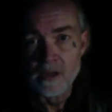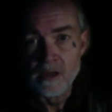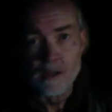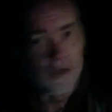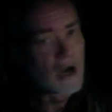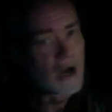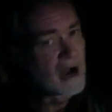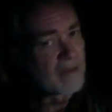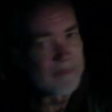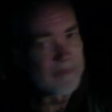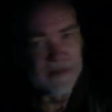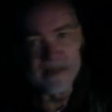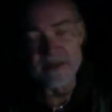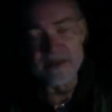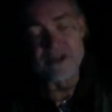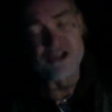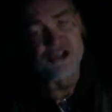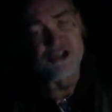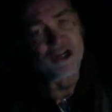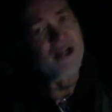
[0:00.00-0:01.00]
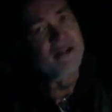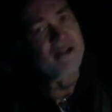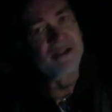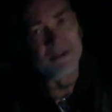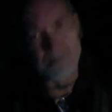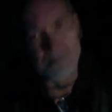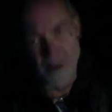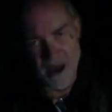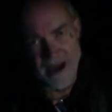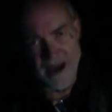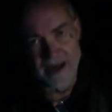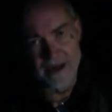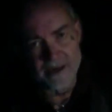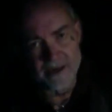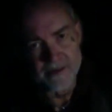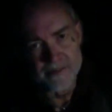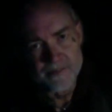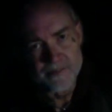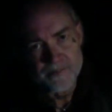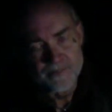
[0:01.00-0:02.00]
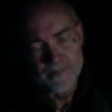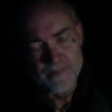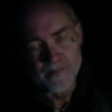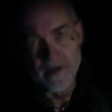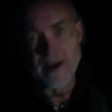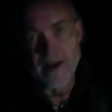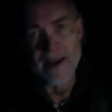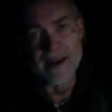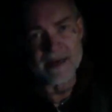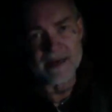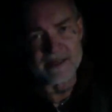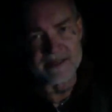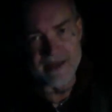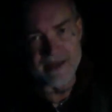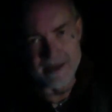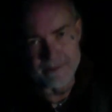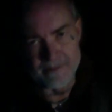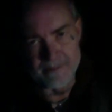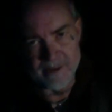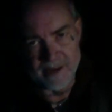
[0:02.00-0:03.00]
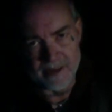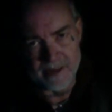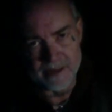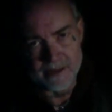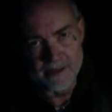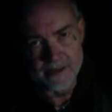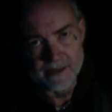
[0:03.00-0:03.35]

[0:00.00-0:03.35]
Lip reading: Copy this shit and spread it. ASAP.